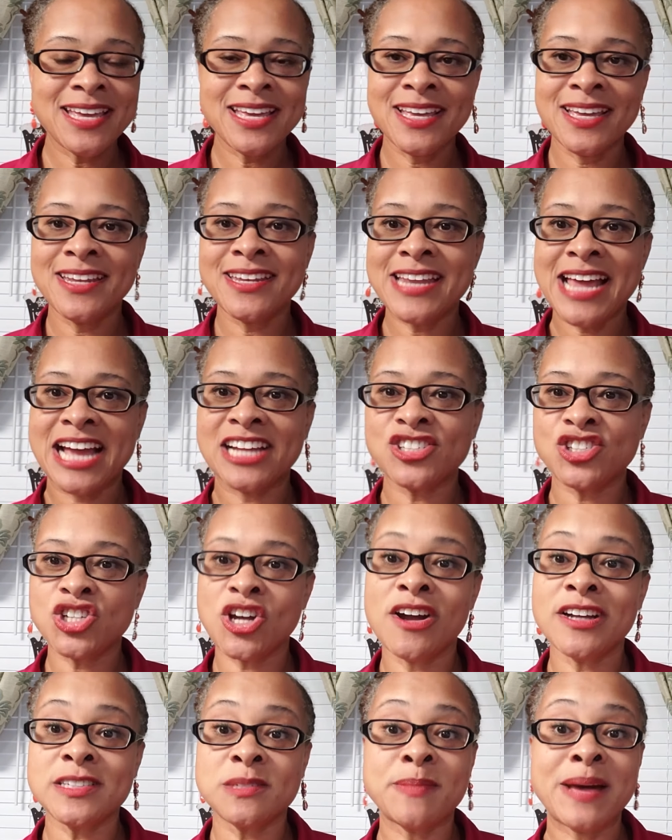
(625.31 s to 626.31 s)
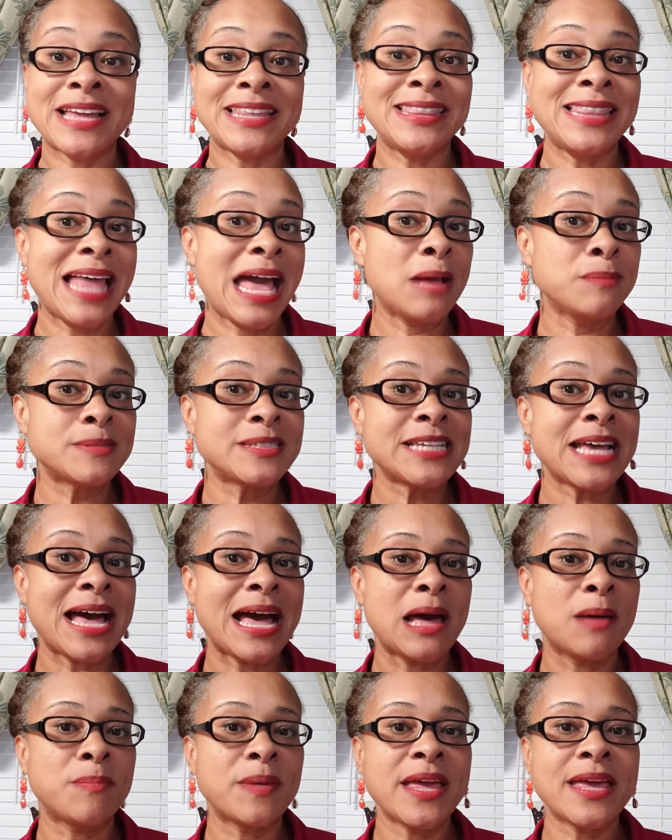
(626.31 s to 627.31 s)
could not charge my
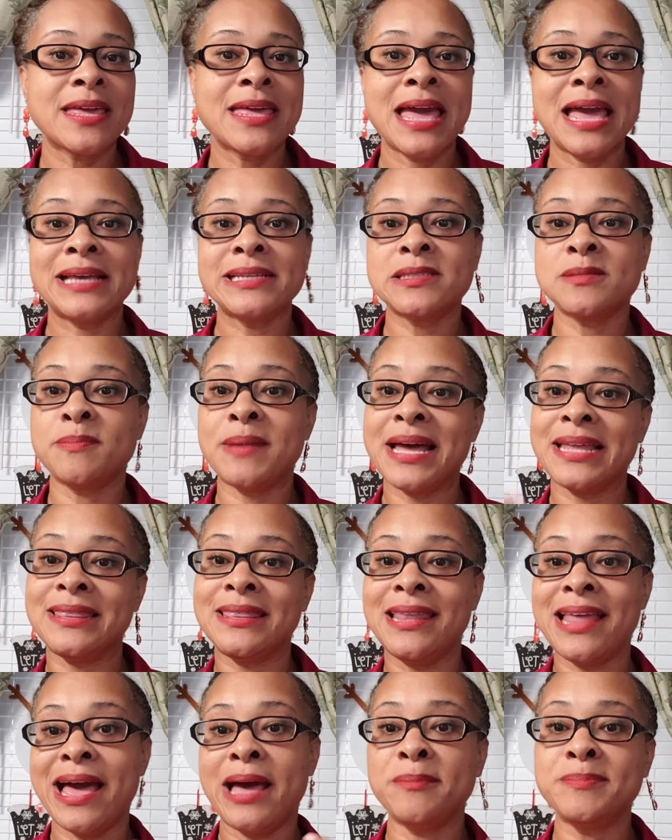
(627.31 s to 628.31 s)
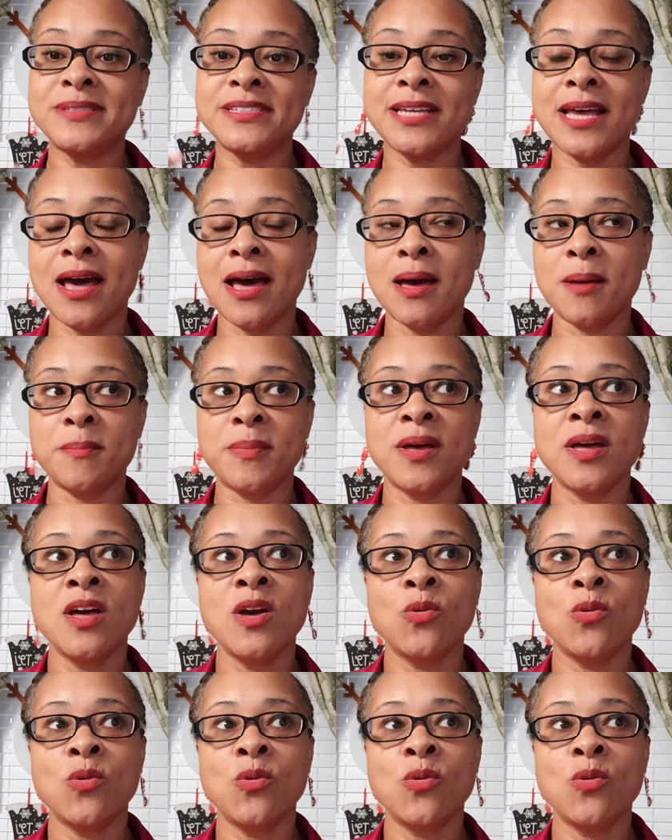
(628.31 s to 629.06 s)
laptop in case my laptop